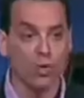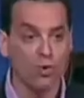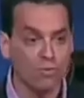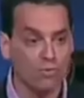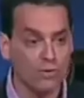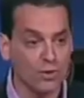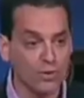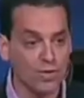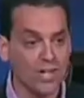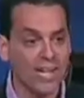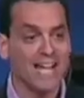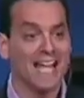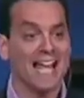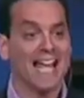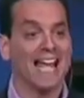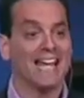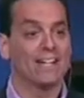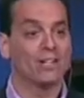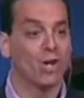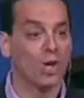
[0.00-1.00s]
over
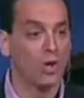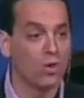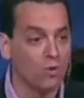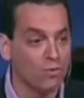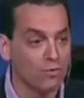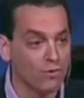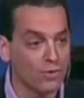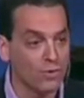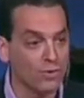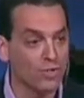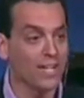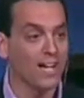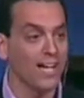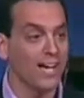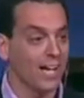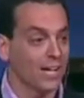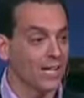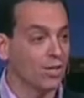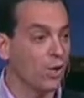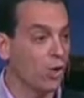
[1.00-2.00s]
and over
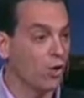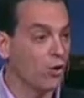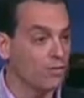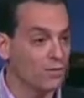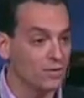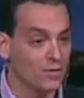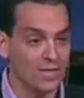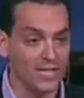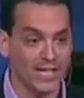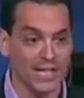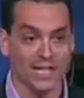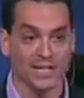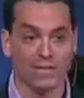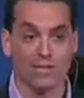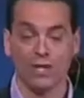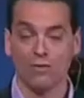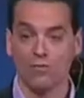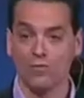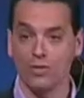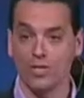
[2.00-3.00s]
and over
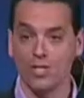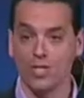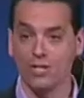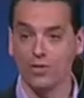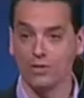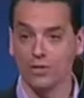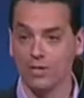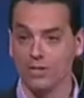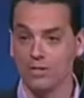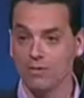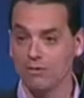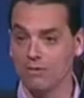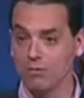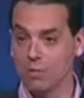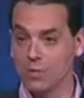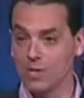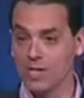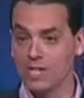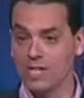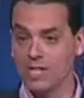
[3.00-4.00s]
again for nearly
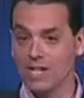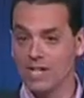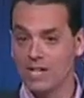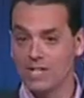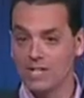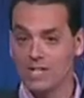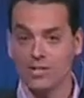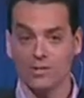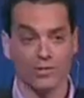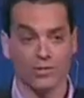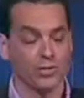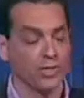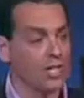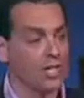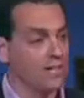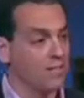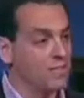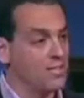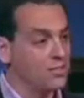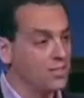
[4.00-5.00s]
40 years.
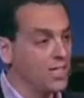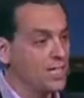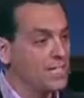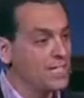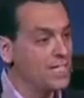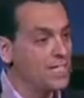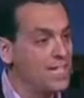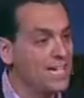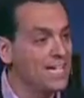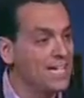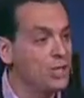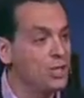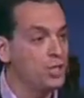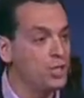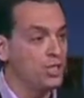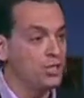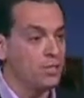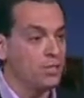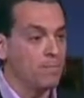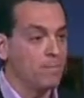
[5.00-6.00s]
These
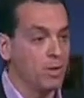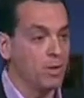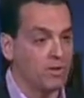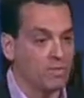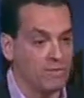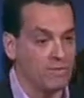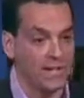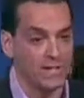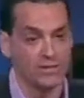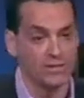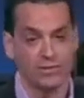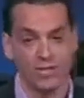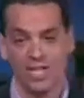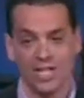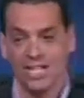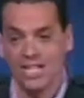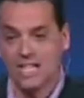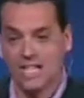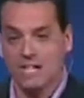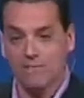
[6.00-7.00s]
contingent motivators.
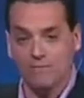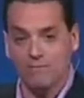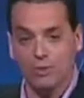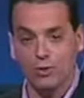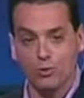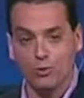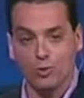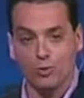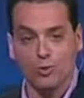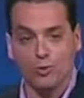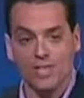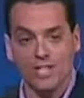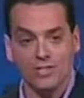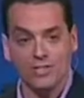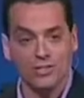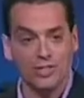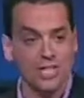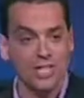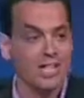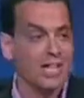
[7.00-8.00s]
If you do
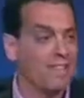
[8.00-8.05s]
this,